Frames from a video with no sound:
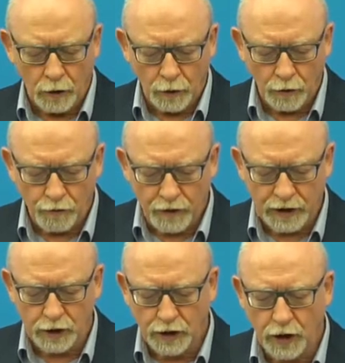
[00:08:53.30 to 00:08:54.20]
The
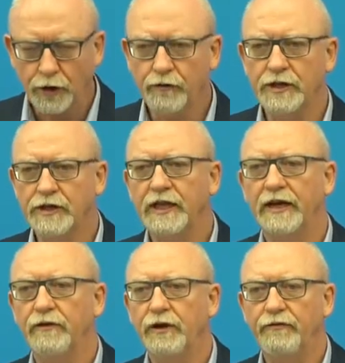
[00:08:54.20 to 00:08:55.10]
risk tolerance
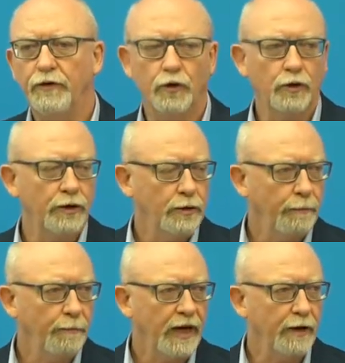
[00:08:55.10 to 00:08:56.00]
level of your
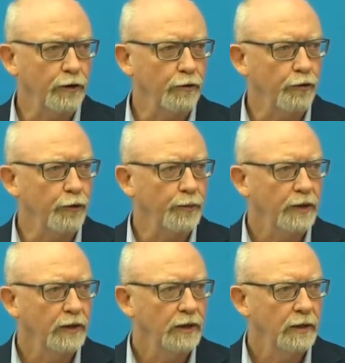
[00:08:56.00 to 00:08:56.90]
parent group
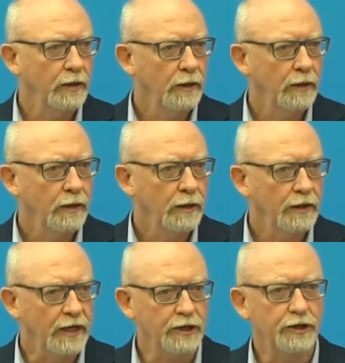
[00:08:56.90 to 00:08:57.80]

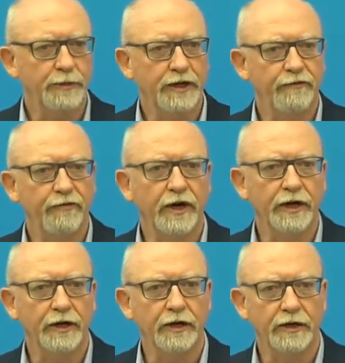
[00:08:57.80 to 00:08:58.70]
needs to be
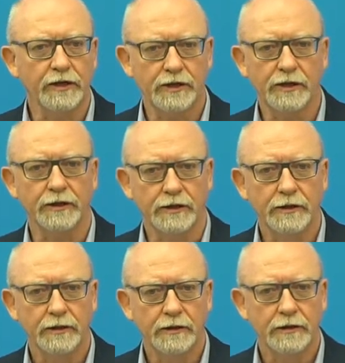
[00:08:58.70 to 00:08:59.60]
defined and understood.
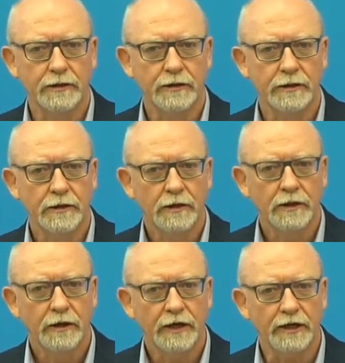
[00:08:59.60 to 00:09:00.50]

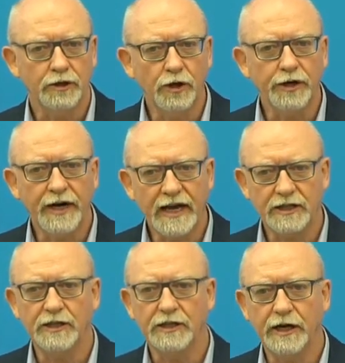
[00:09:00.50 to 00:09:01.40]
It's not
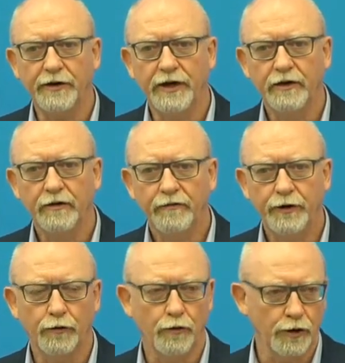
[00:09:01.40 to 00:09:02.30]
necessary for
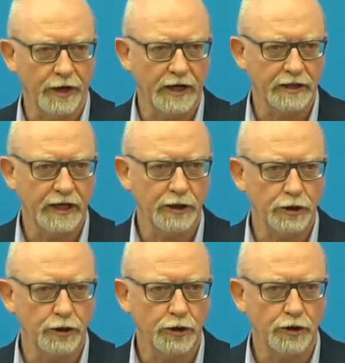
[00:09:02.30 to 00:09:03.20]
your
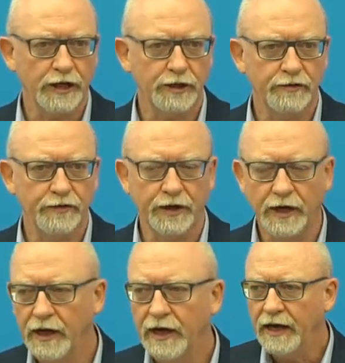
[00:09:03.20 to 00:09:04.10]
organisation to transfer
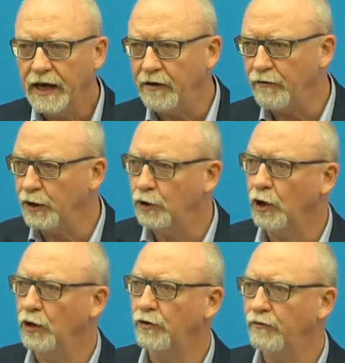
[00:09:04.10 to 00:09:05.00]
every
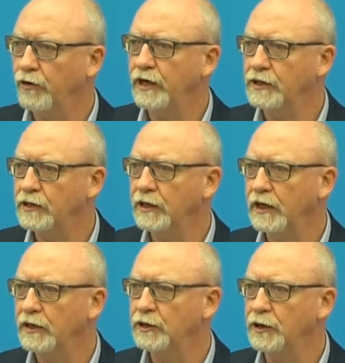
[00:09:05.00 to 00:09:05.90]
dollar of risk
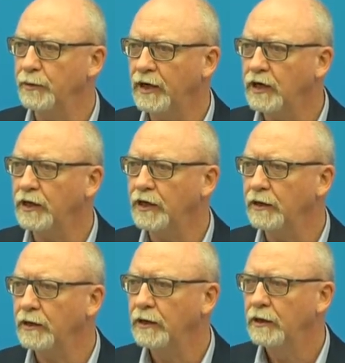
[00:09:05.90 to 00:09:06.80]
into the market,
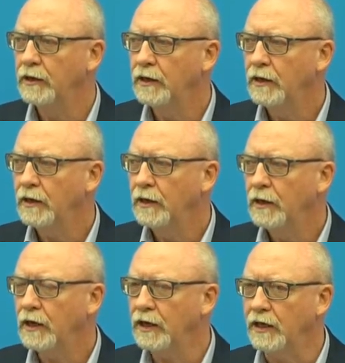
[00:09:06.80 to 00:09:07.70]

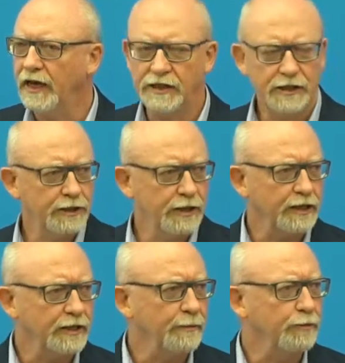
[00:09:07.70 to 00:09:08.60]
unless it's the
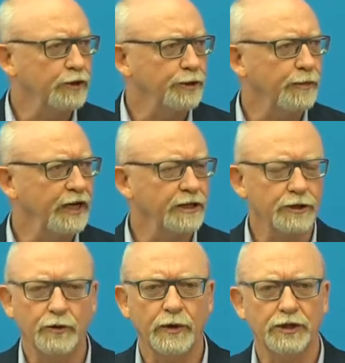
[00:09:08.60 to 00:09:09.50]
example somebody asked
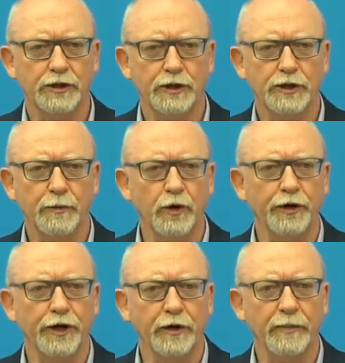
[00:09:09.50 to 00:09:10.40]
a question this
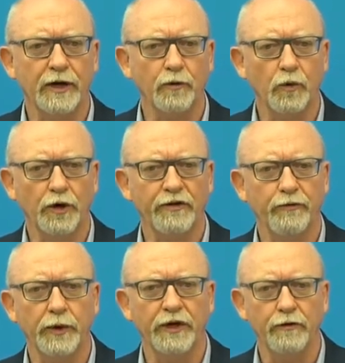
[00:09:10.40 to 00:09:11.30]
morning about what
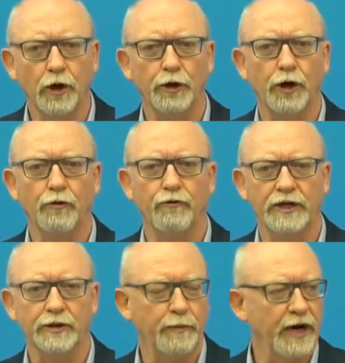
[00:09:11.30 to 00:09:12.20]
if we've got no
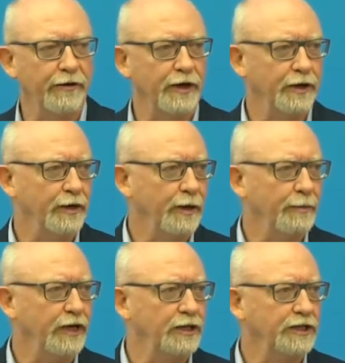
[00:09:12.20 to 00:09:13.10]
risk-bearing
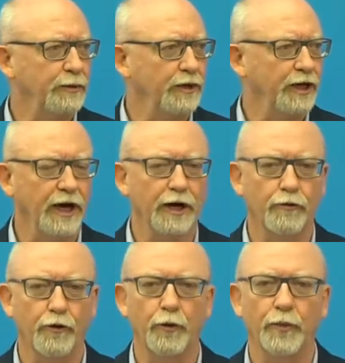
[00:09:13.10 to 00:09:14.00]
ability within our
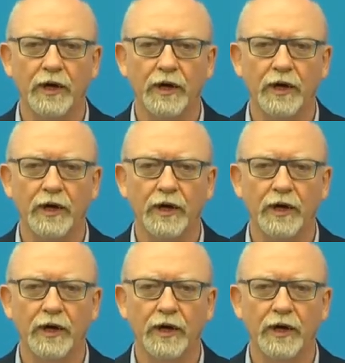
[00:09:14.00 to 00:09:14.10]
group,